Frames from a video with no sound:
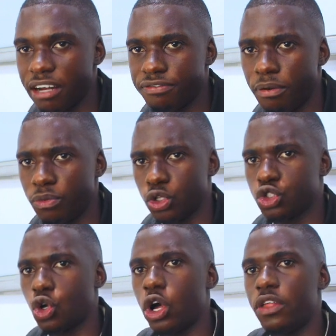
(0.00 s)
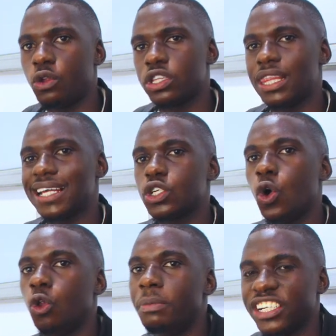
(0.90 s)
platform, not that
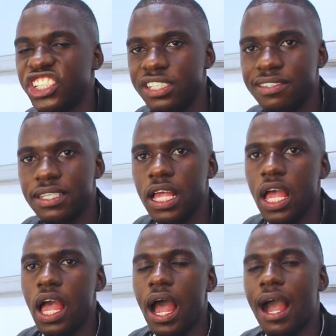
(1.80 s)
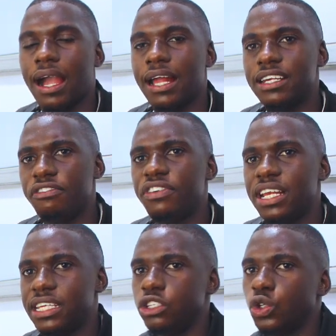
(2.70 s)
all machines can
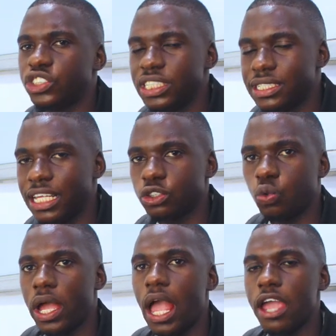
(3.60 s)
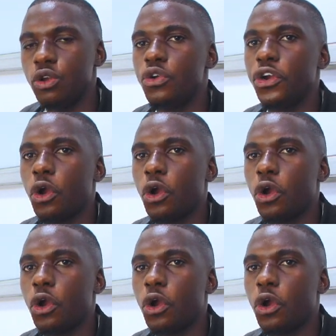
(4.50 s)
definitely use it. That's why I do